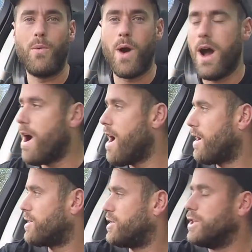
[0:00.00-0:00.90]

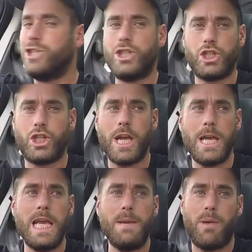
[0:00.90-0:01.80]
Works
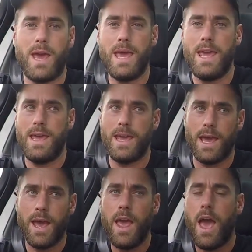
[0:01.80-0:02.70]

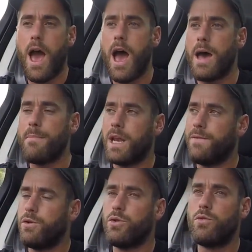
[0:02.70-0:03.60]
GP. Many
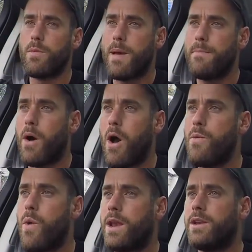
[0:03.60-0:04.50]
of you will remember I
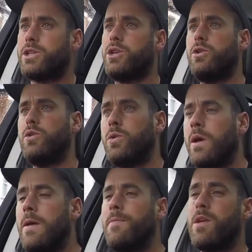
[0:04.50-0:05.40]
went to
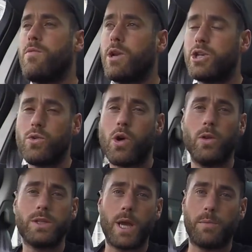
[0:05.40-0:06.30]
the original
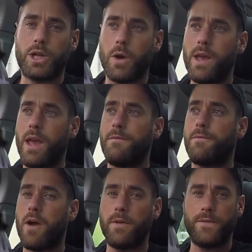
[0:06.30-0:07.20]
concept showing in
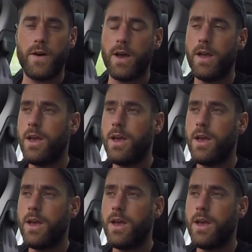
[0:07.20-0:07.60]
Frankfurt.